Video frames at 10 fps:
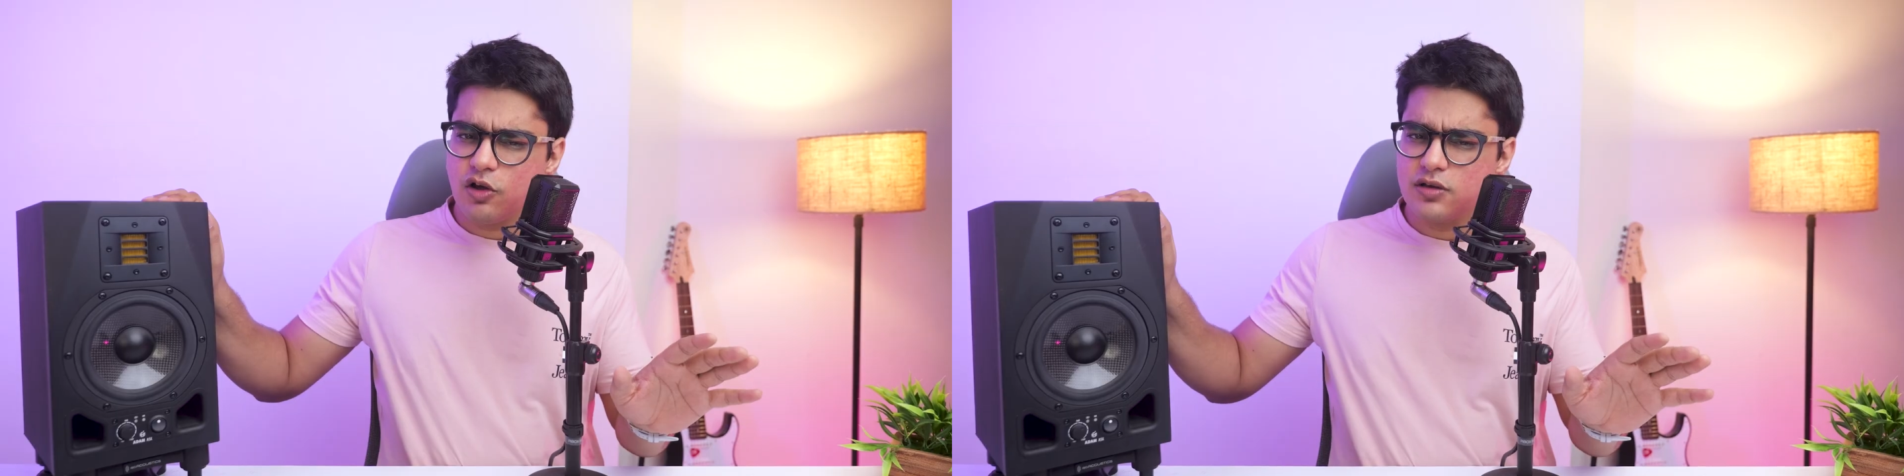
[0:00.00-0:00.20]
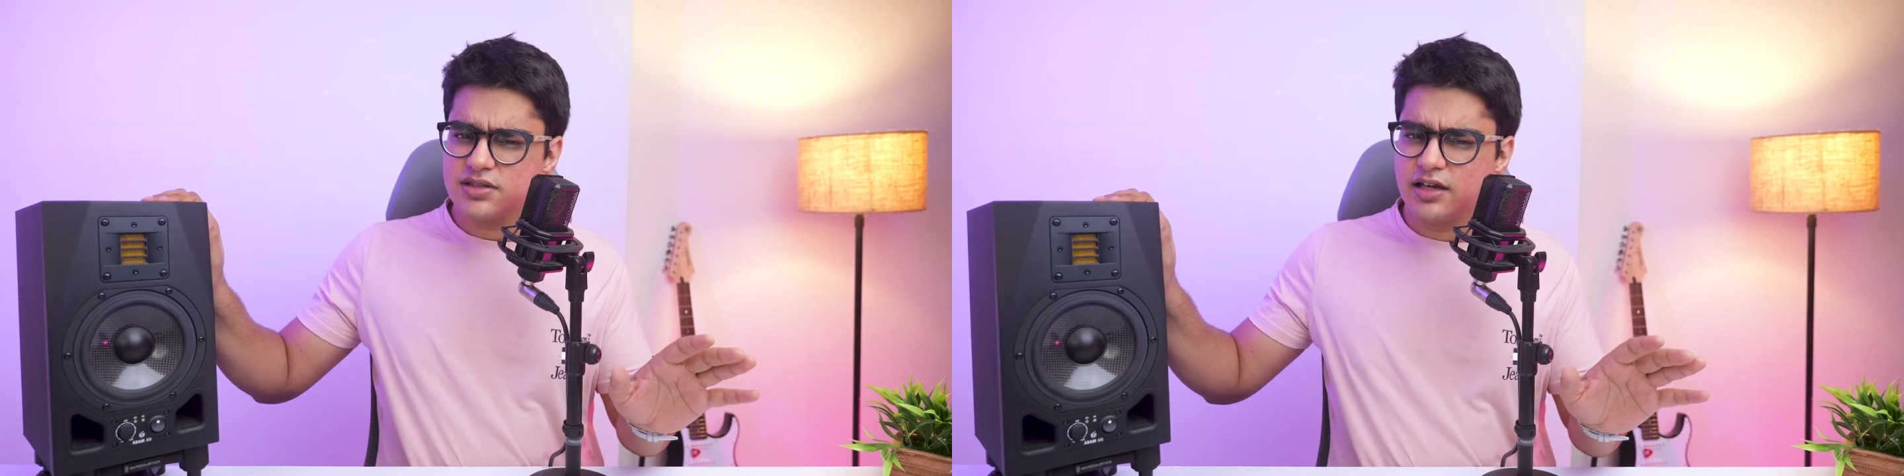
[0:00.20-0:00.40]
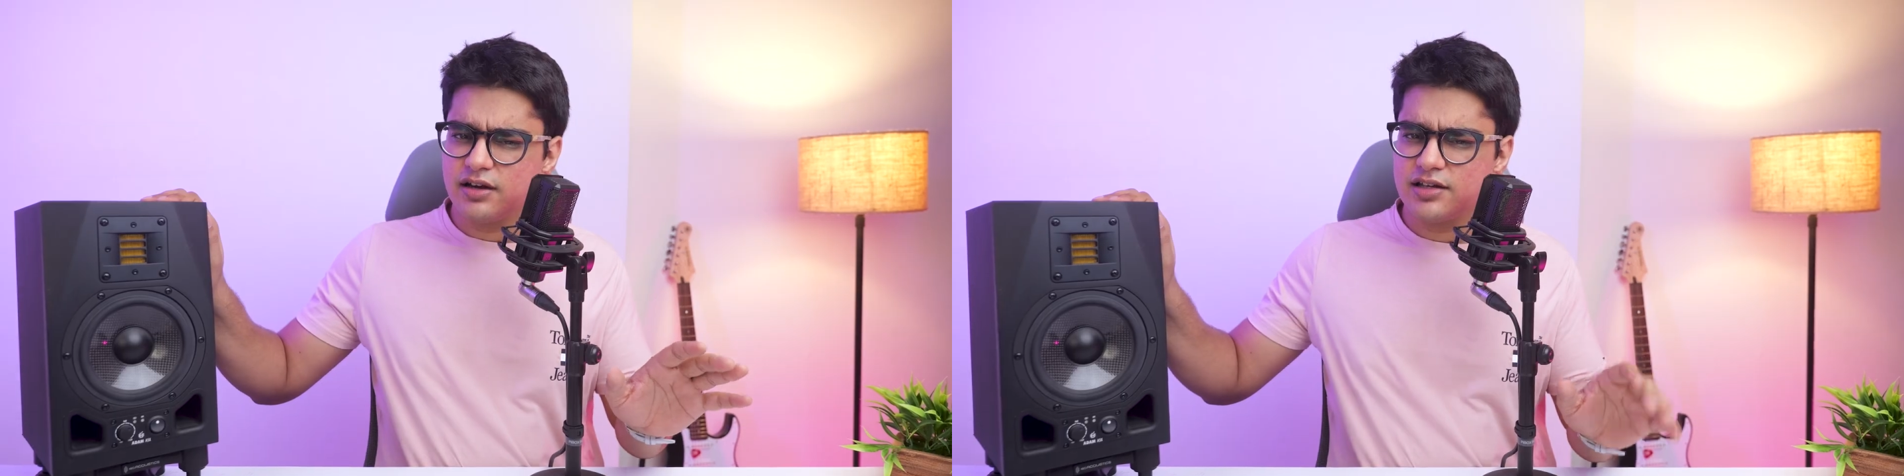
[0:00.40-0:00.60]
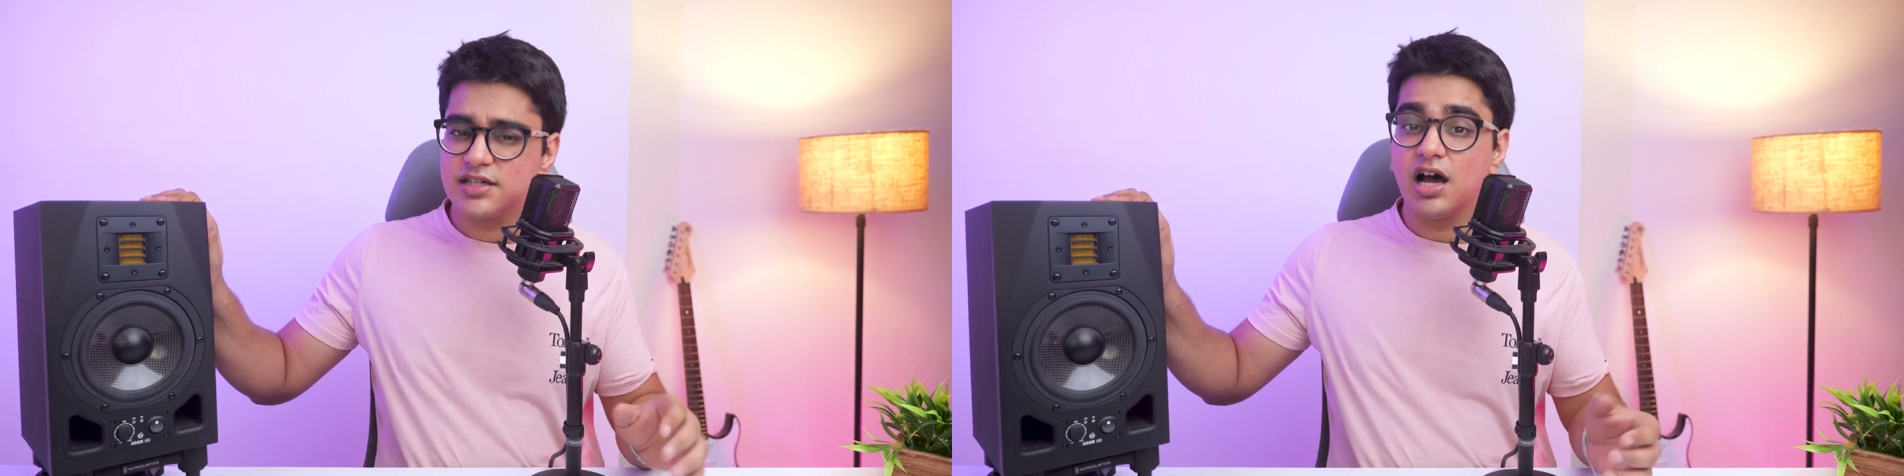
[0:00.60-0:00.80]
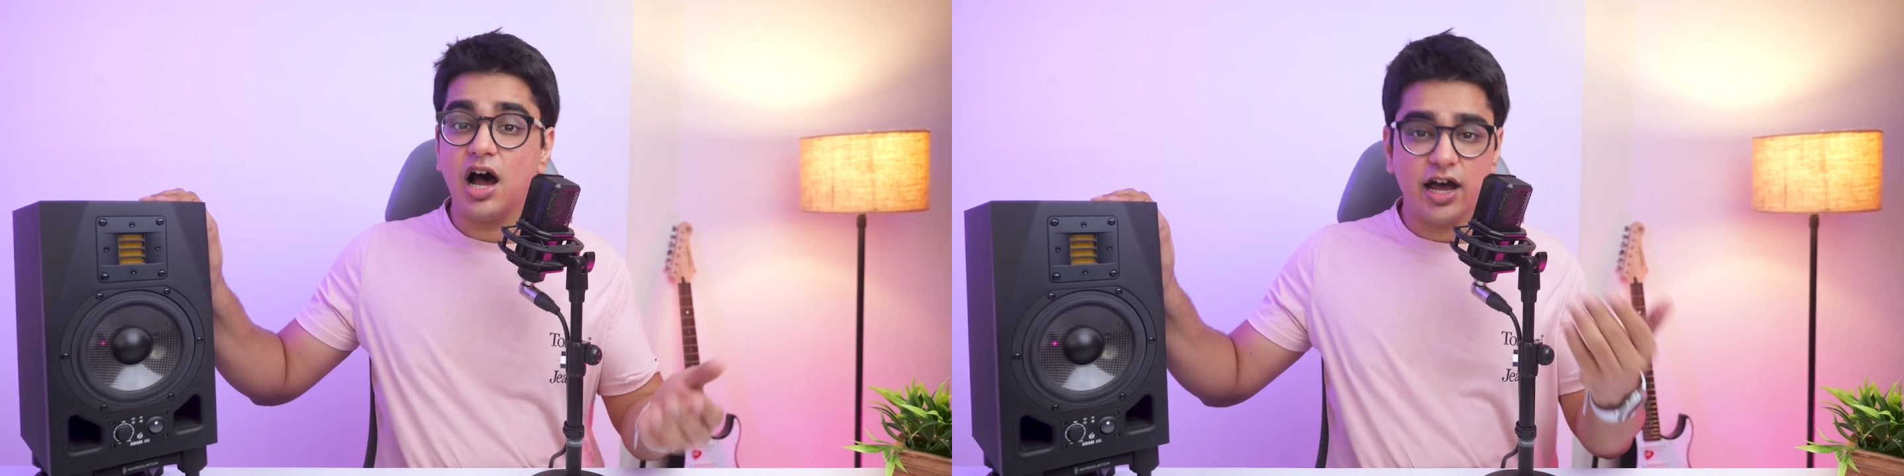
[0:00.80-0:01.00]
because there is
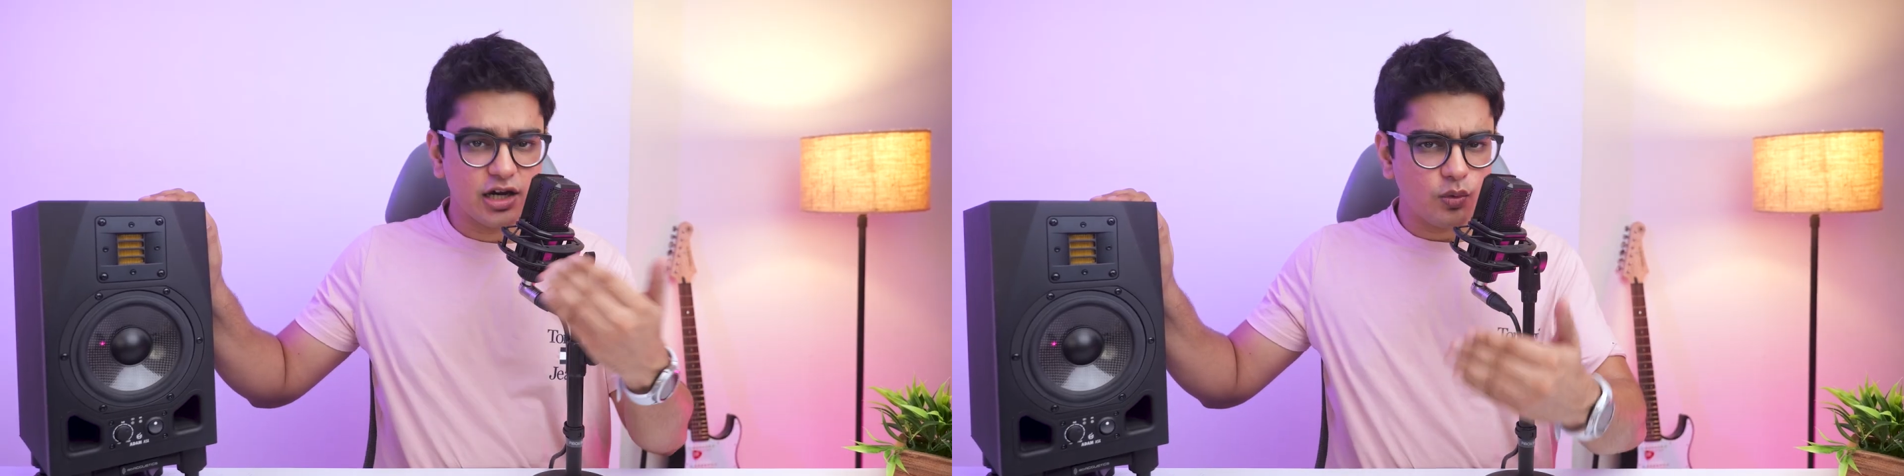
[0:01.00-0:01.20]
a higher